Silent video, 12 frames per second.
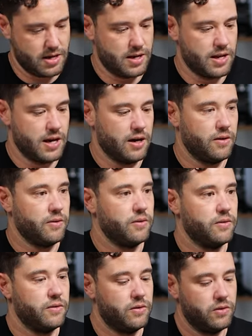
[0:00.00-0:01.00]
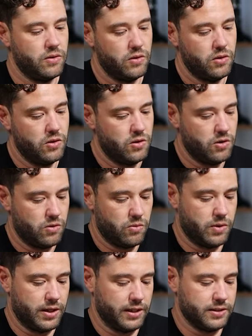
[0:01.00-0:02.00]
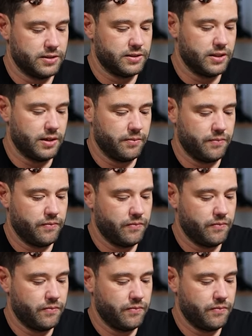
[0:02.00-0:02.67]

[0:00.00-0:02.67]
And now, running the steam.